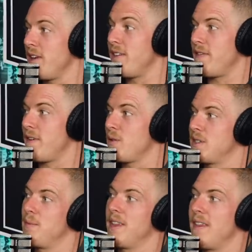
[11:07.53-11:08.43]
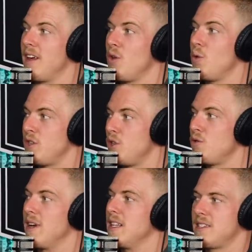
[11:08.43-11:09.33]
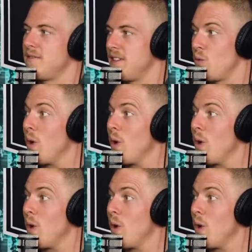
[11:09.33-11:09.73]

Even if it was something that you would do relatively